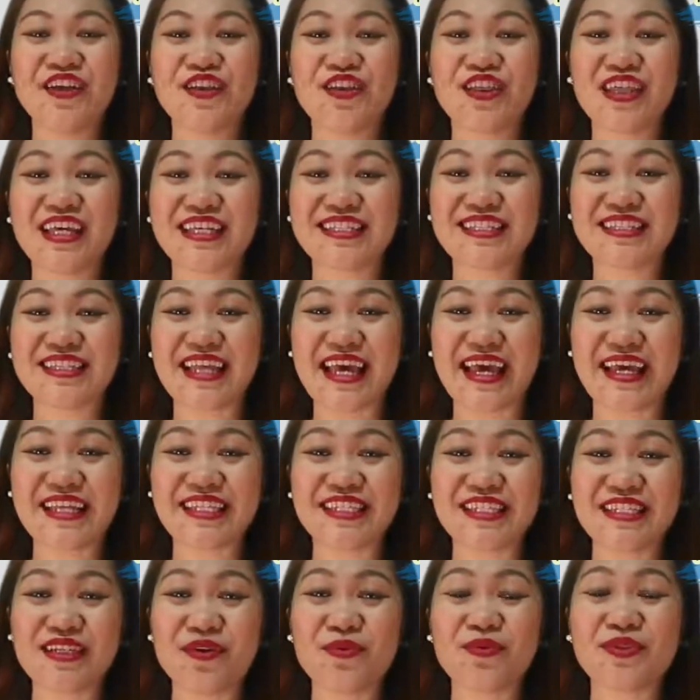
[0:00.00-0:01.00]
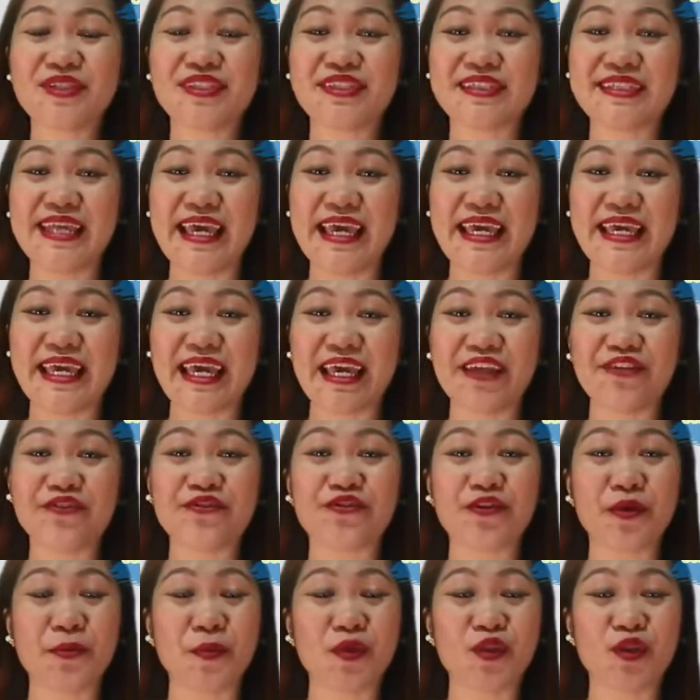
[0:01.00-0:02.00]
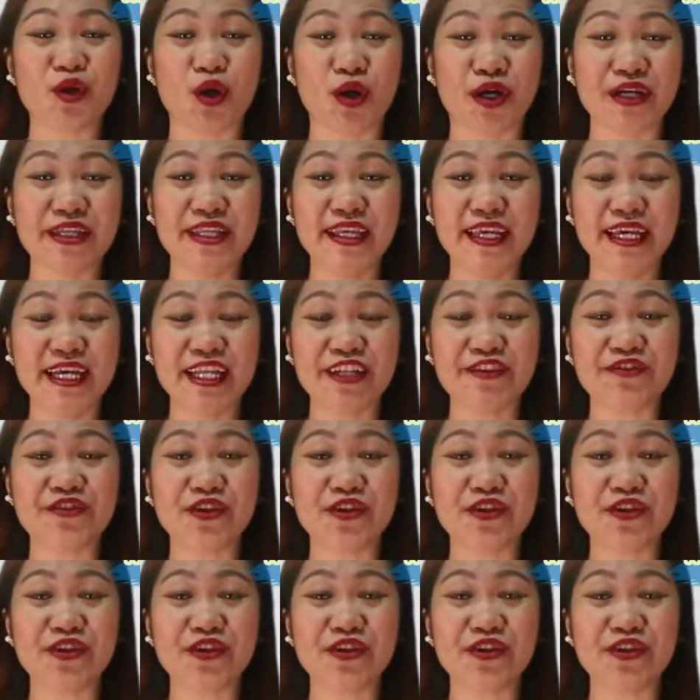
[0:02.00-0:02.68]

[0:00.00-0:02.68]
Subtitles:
This text was taken from an article